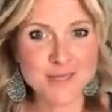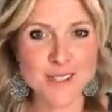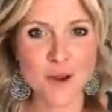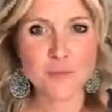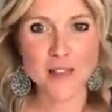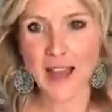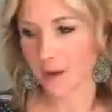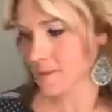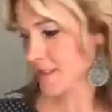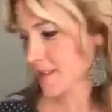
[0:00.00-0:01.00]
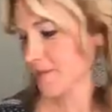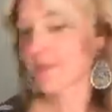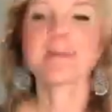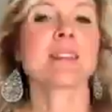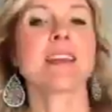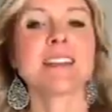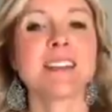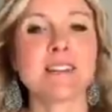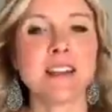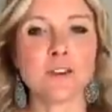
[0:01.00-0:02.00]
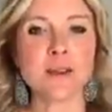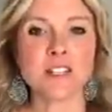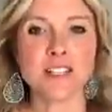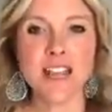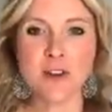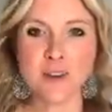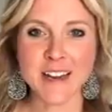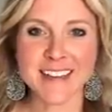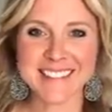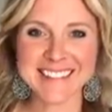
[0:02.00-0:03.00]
So I hope that helps. Do you have any other questions? Hey, Courtney.